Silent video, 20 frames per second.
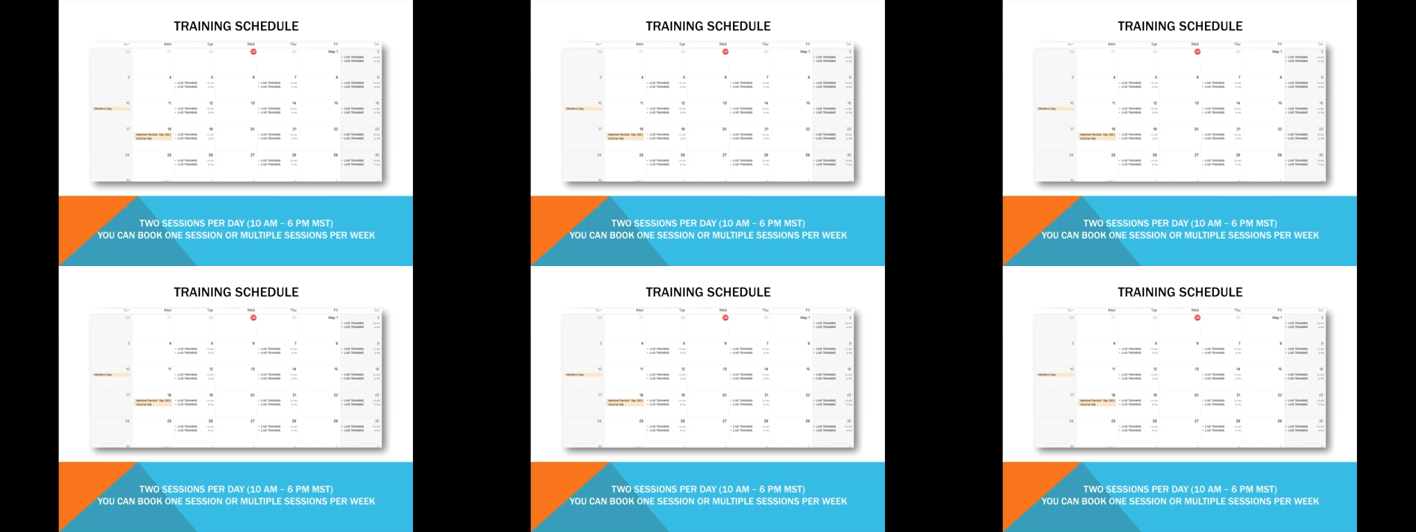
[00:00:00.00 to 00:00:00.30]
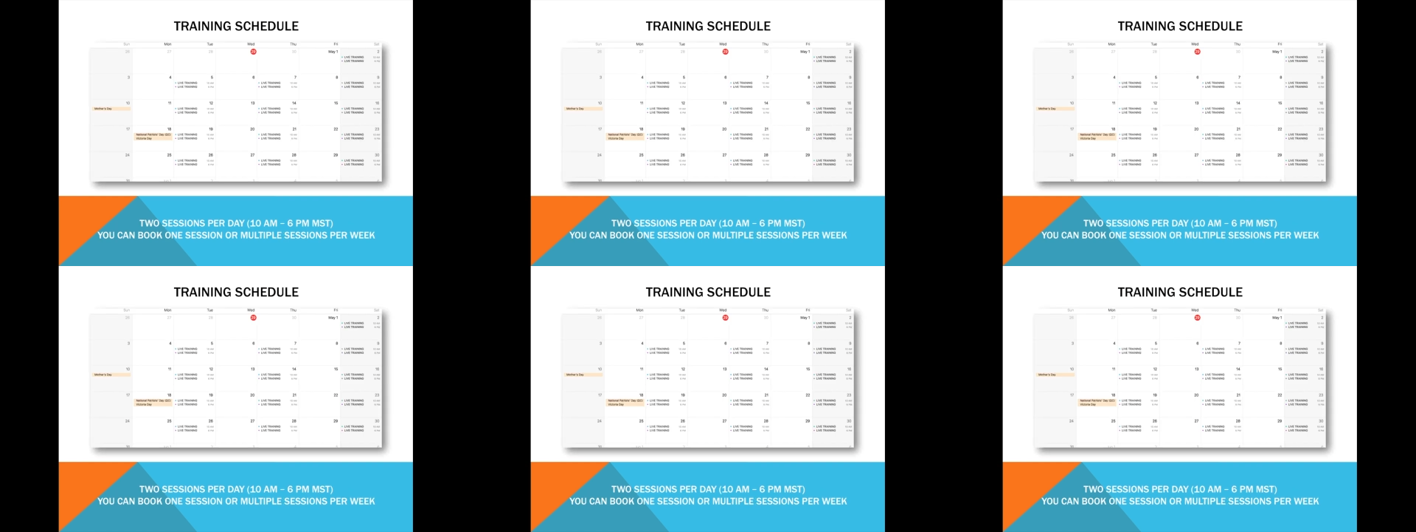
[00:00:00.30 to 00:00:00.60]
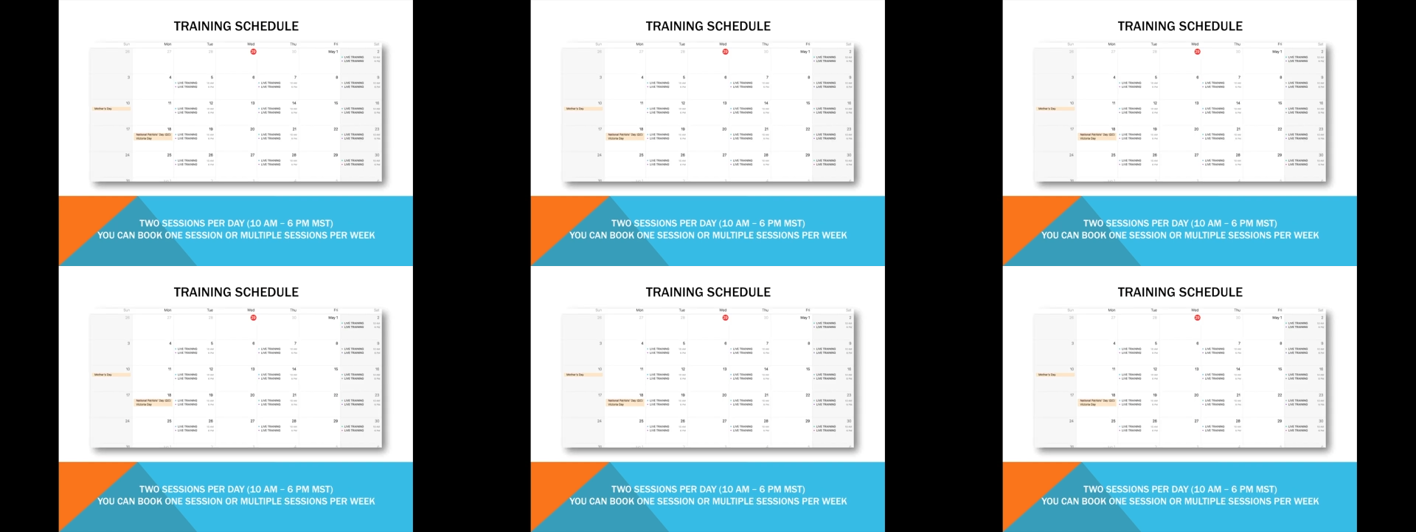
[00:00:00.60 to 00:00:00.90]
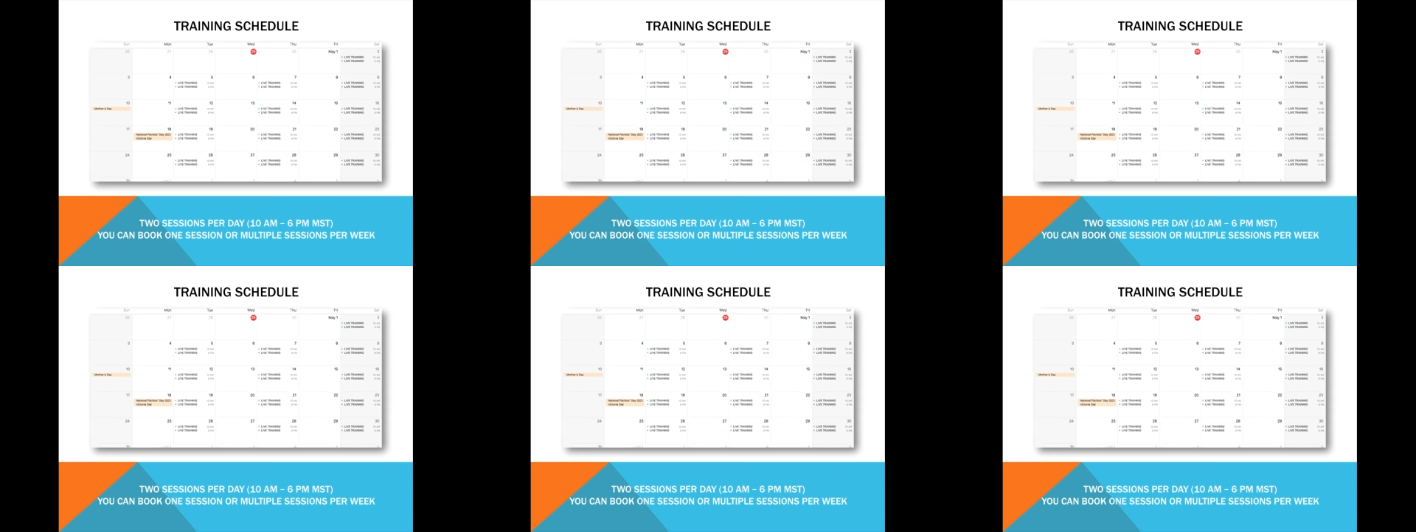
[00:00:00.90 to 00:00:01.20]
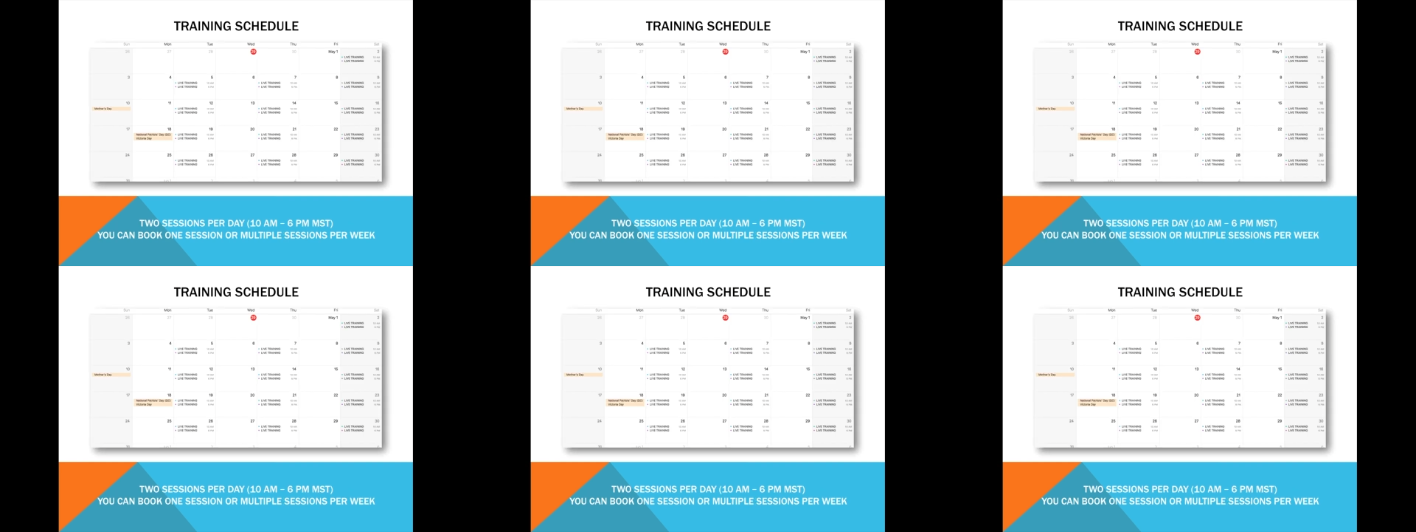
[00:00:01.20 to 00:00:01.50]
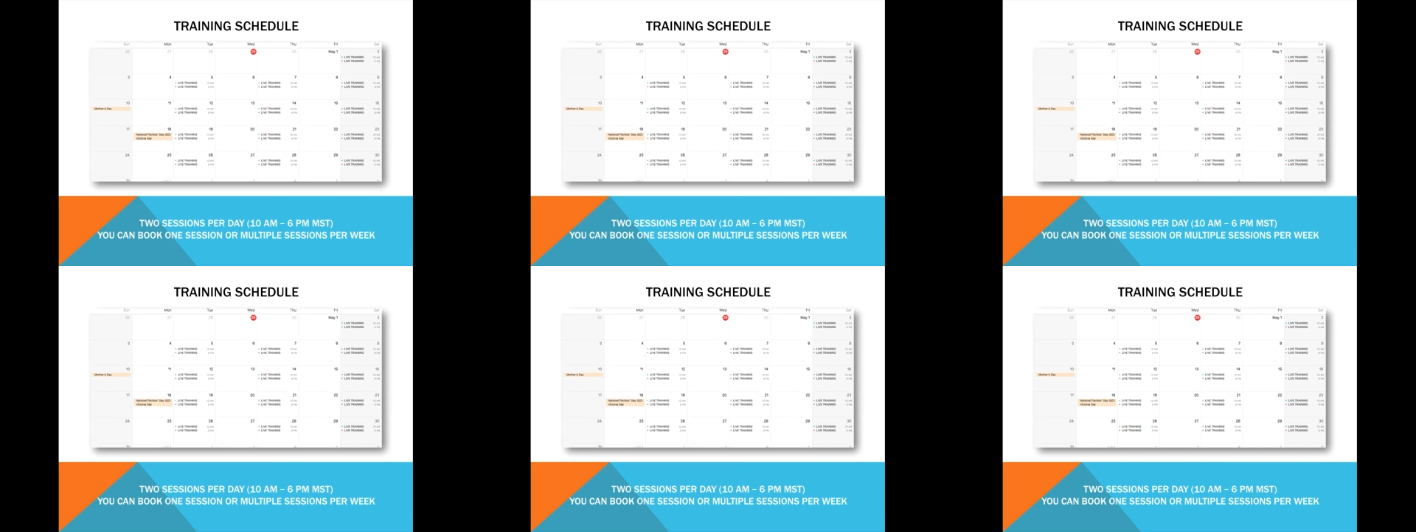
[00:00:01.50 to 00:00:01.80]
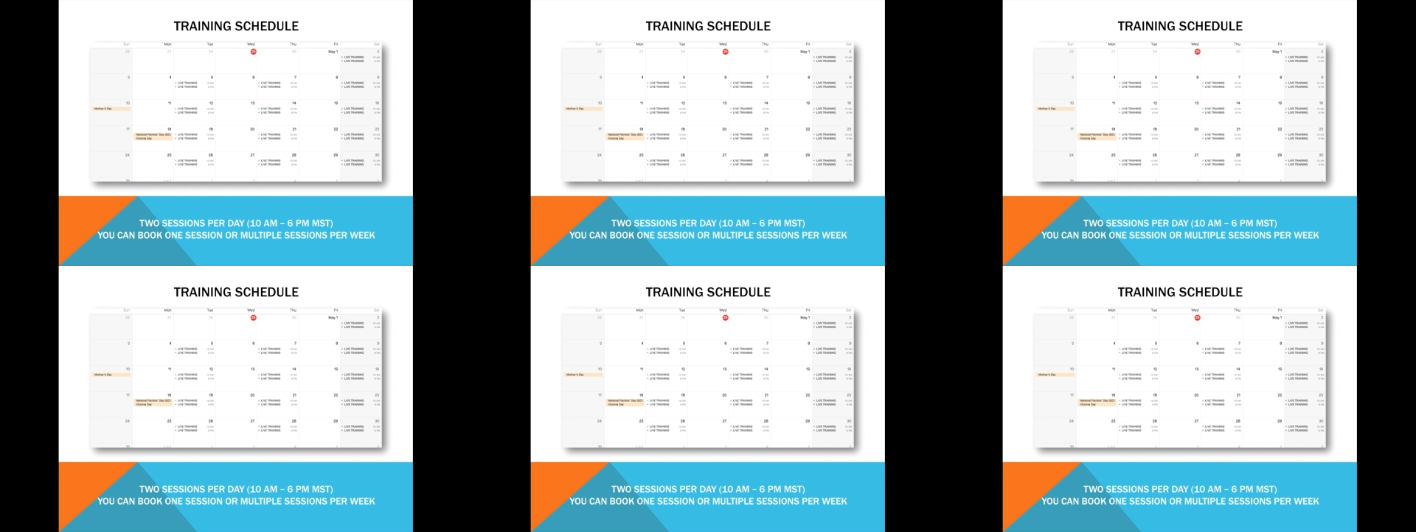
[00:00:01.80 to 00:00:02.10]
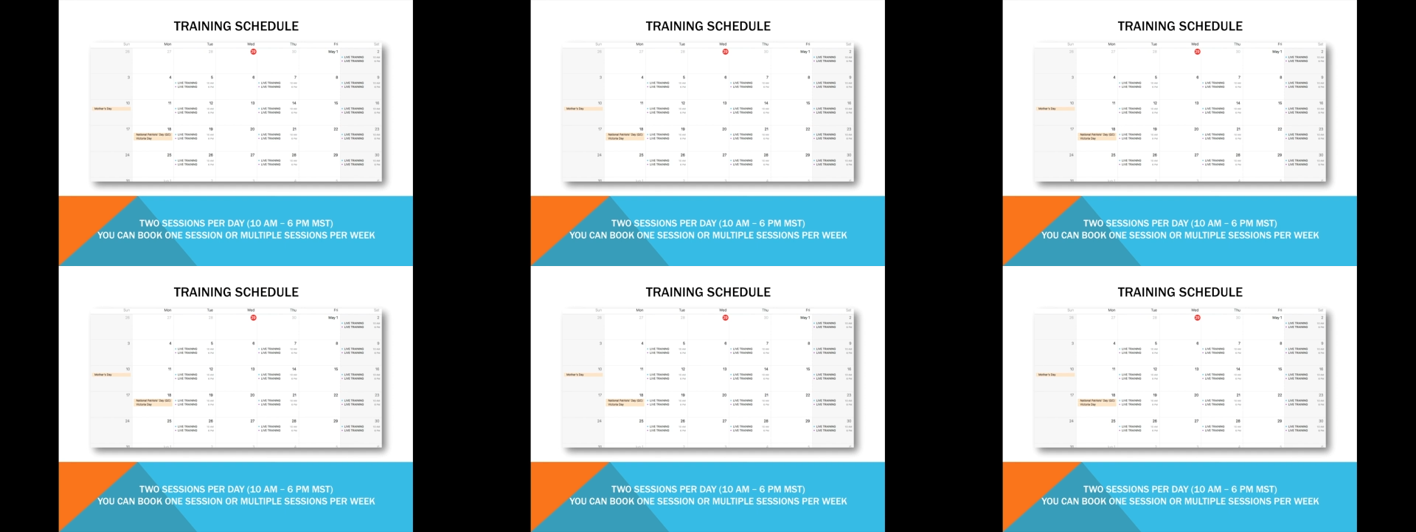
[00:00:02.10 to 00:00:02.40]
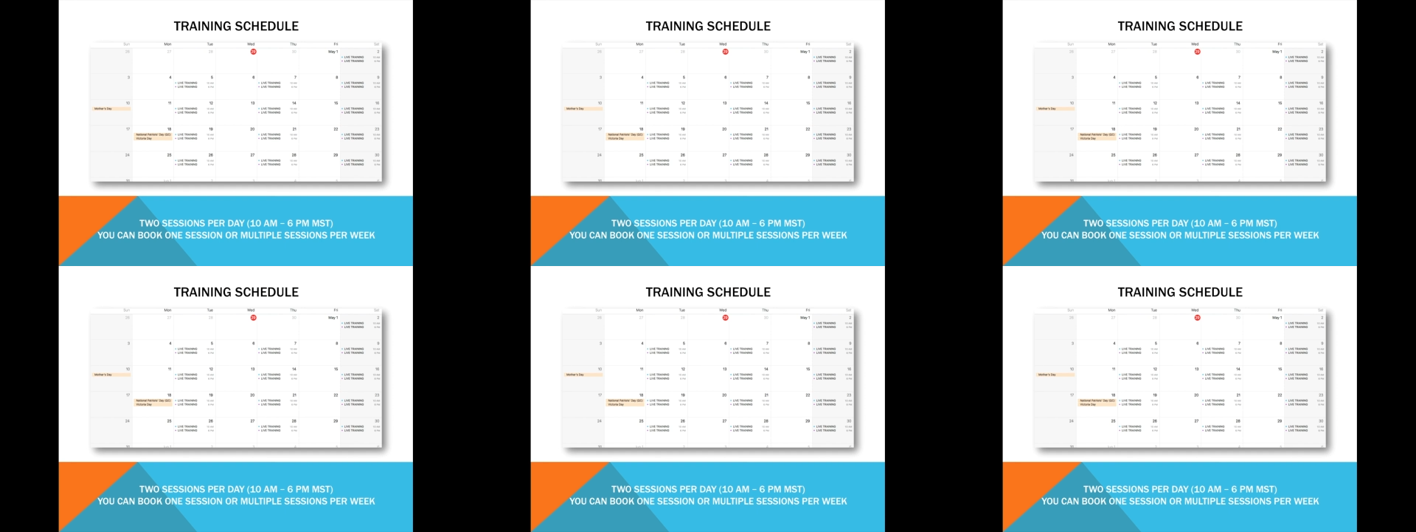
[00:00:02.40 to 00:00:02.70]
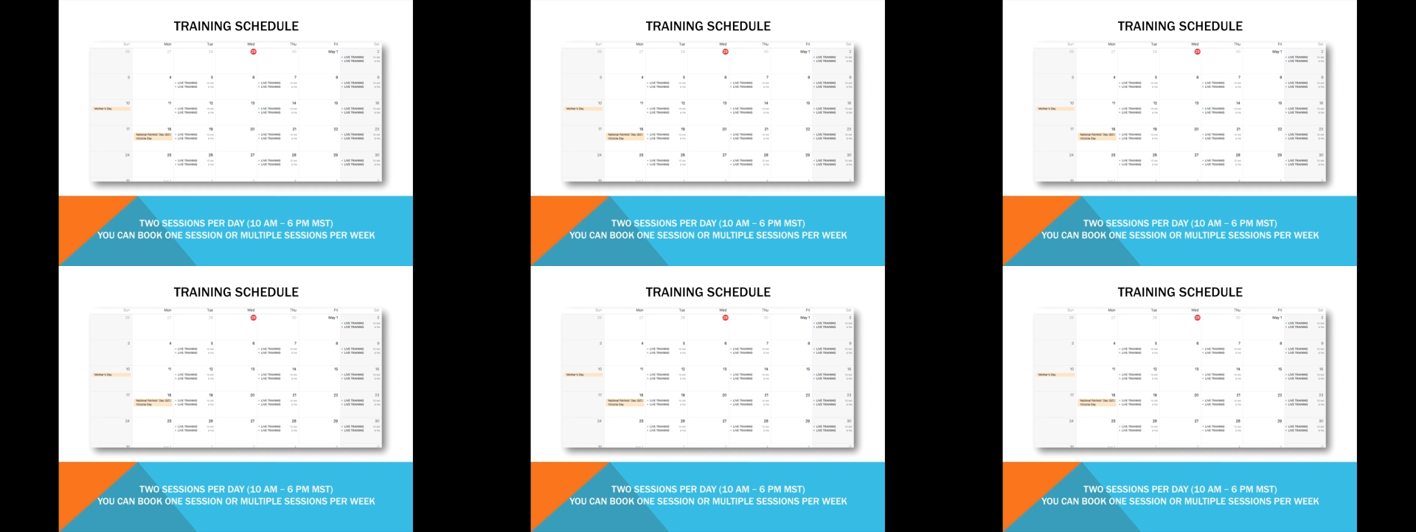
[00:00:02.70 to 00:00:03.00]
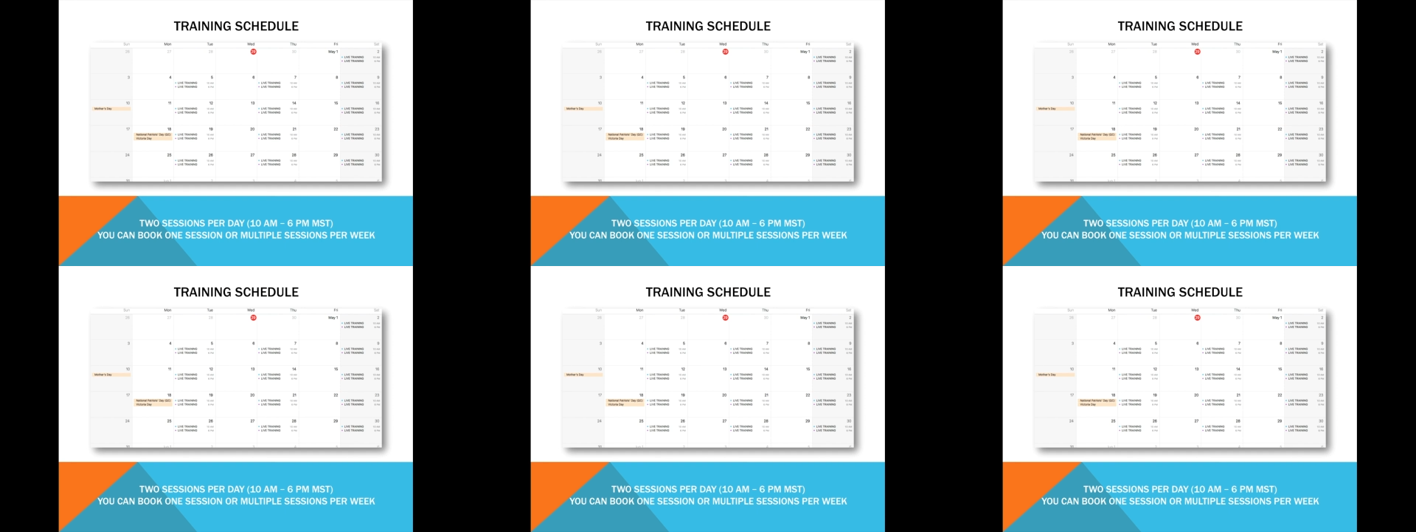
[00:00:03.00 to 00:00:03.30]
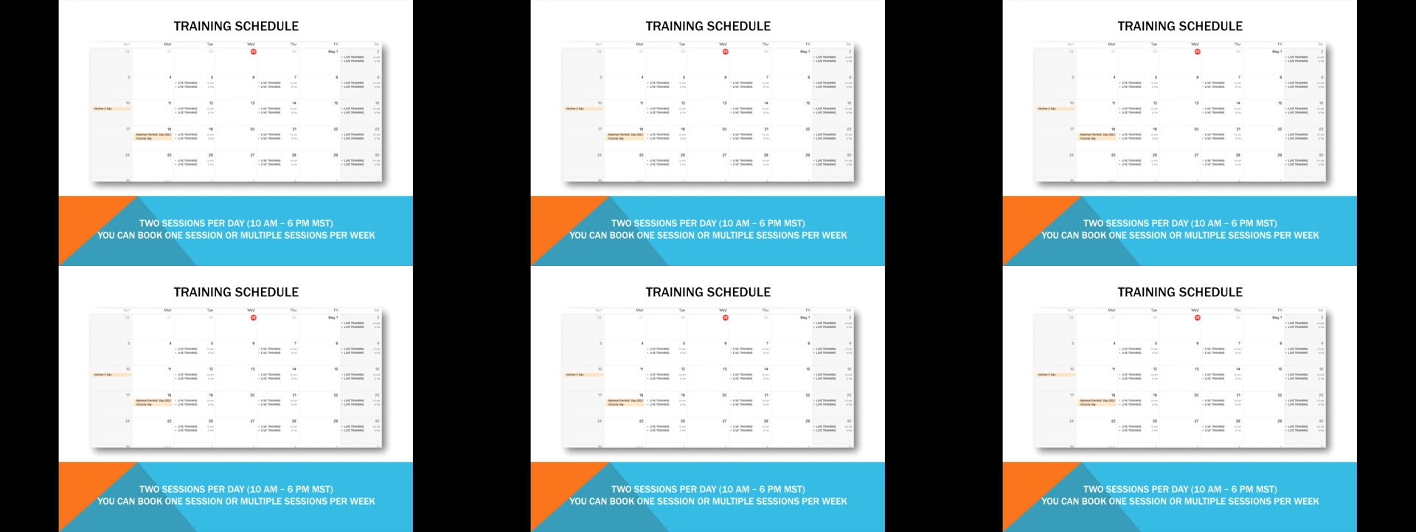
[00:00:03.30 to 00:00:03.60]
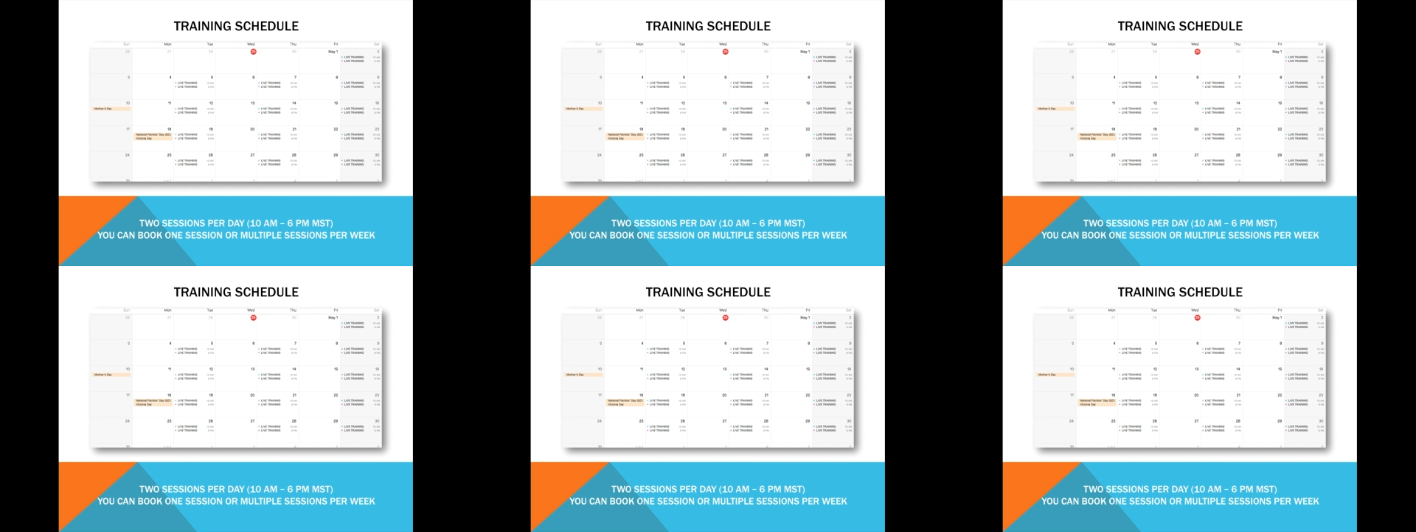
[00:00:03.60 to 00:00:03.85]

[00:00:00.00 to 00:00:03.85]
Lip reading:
(no speaker visible)